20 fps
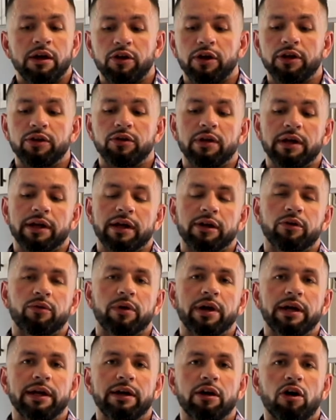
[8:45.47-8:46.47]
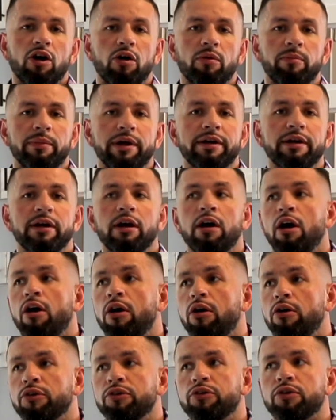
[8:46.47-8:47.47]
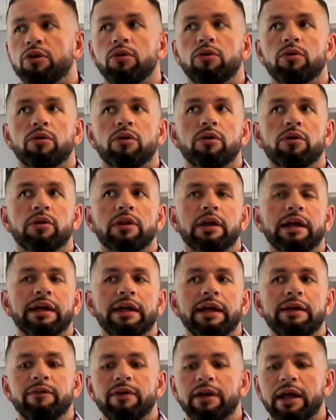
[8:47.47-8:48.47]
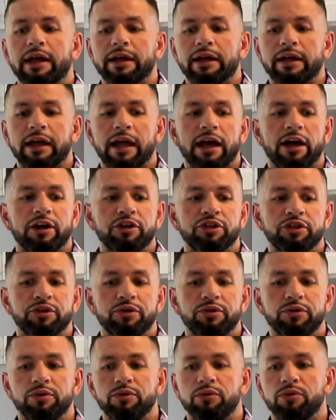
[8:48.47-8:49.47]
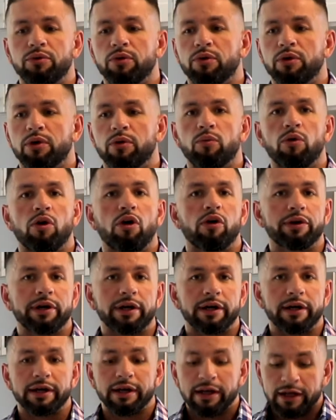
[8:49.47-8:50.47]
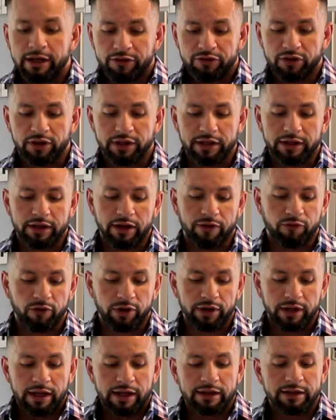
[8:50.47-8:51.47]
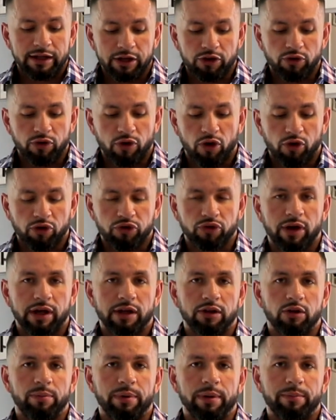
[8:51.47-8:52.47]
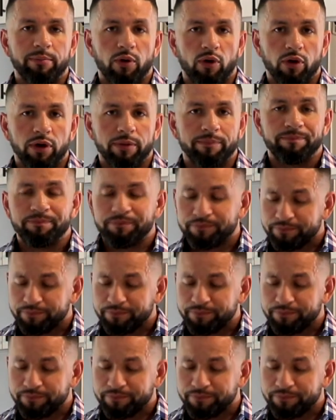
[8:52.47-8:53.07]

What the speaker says: You can do like a grated almond also, or like even like a cashew or a walnut, something different. And you also add a little bit more.